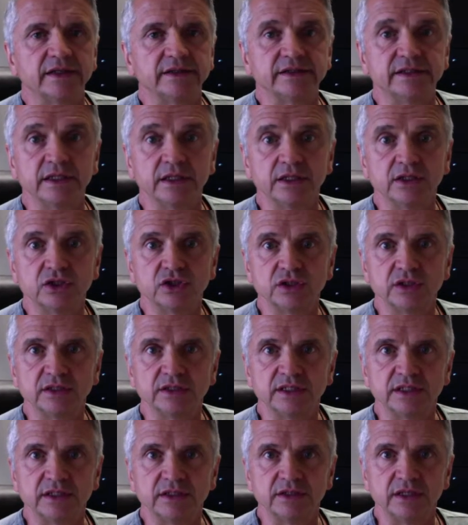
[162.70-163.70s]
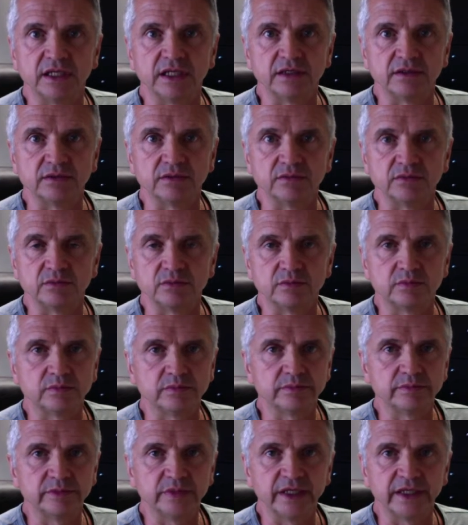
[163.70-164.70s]
diligent
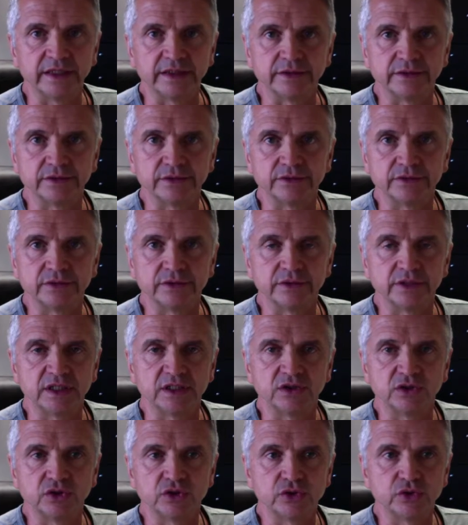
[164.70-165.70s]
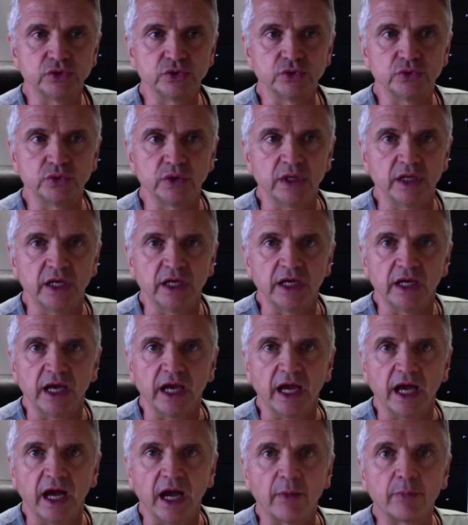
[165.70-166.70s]
into
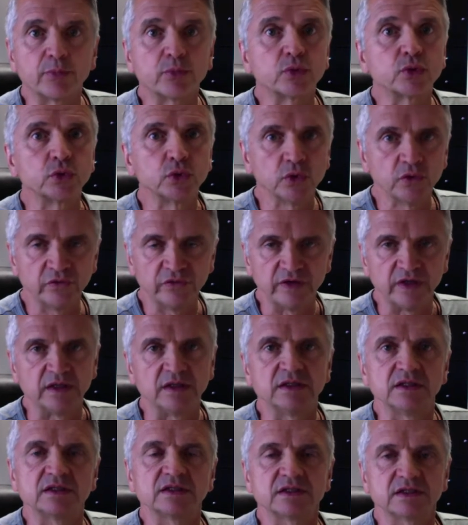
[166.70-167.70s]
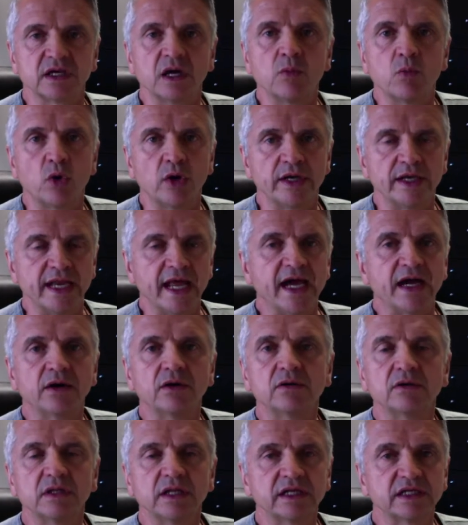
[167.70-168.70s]
approving someone
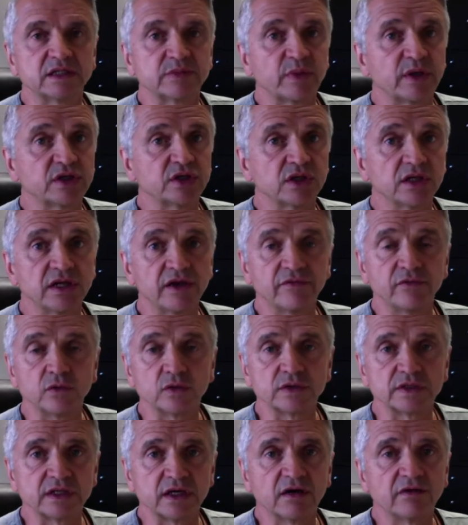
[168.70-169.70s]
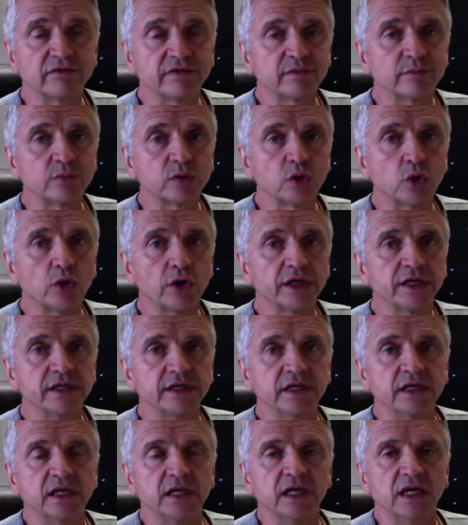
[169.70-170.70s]
now, like especially if you're self-employed.
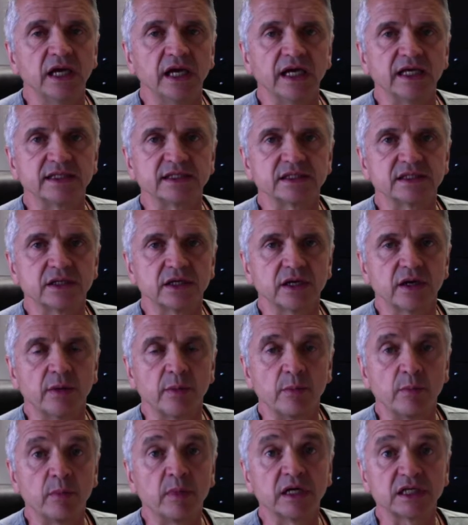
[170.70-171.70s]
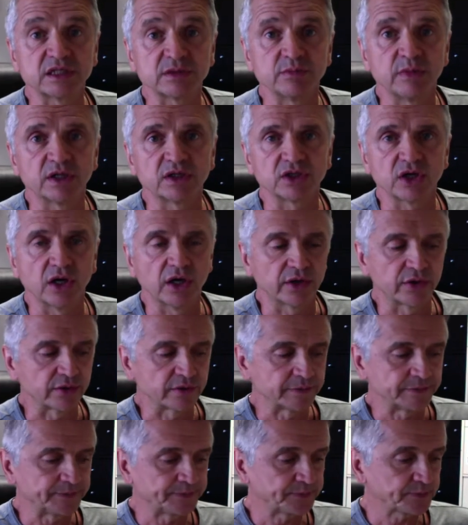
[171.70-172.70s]
It's much harder.